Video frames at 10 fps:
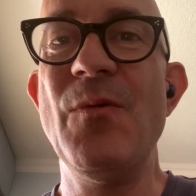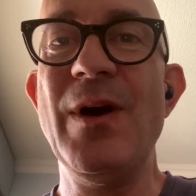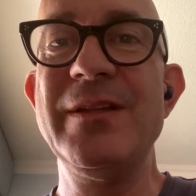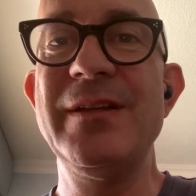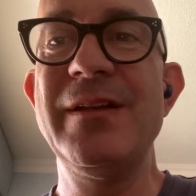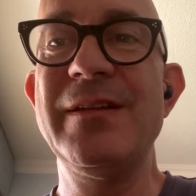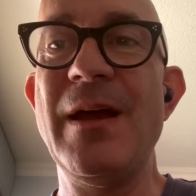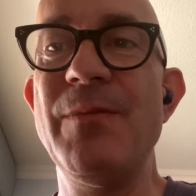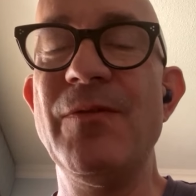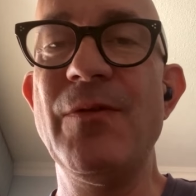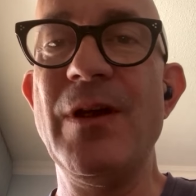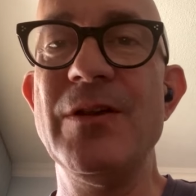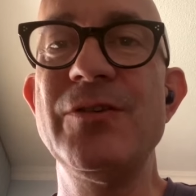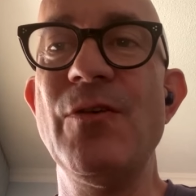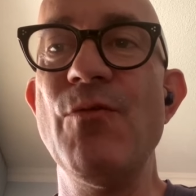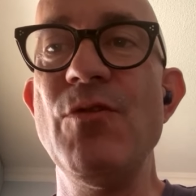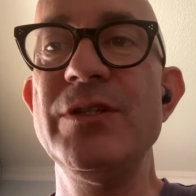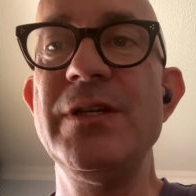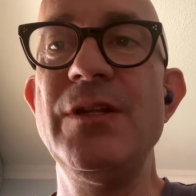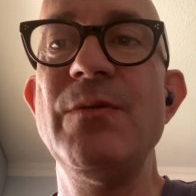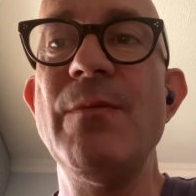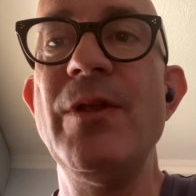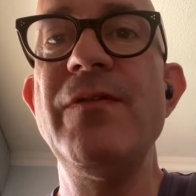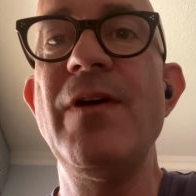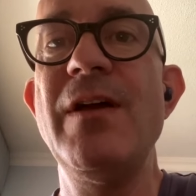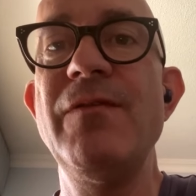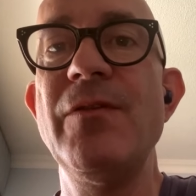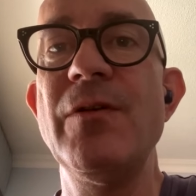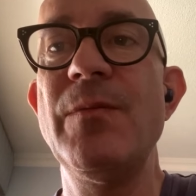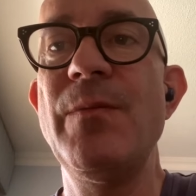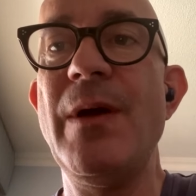what type of regulatory rules need to be modified for